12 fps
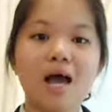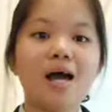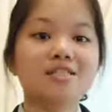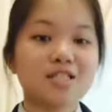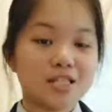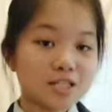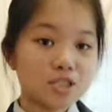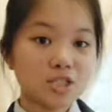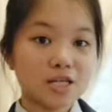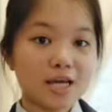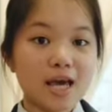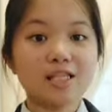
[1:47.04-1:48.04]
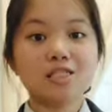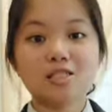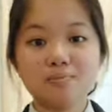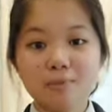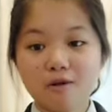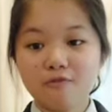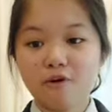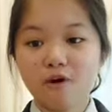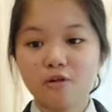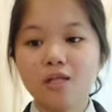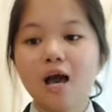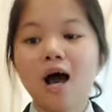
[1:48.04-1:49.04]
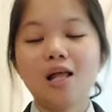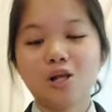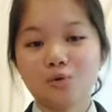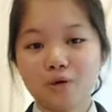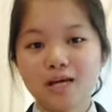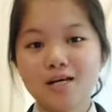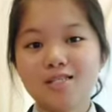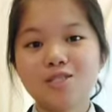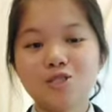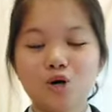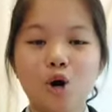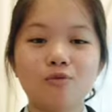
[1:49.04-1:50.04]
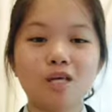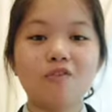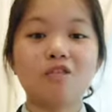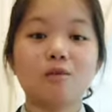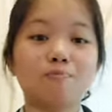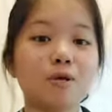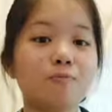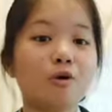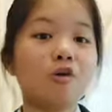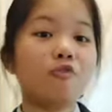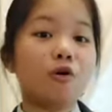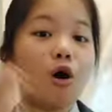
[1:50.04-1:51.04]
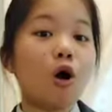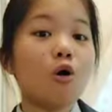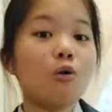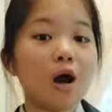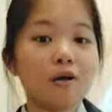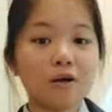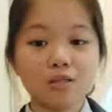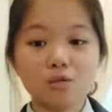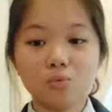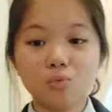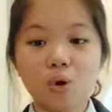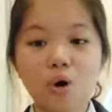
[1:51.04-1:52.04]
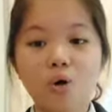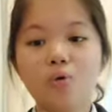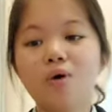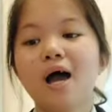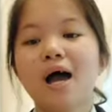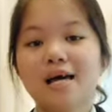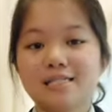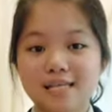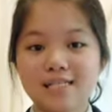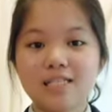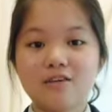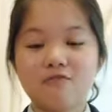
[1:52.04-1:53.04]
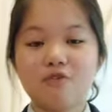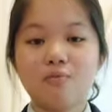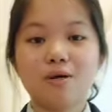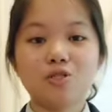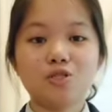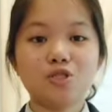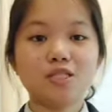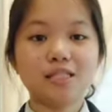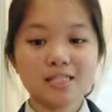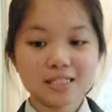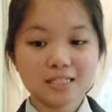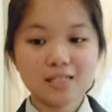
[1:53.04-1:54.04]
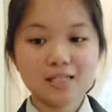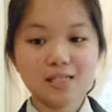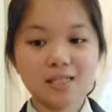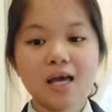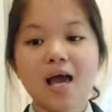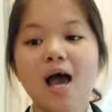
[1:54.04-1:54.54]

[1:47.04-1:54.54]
The internet and the smartphone allowing us to connect with the people from all around the world, access information instantly,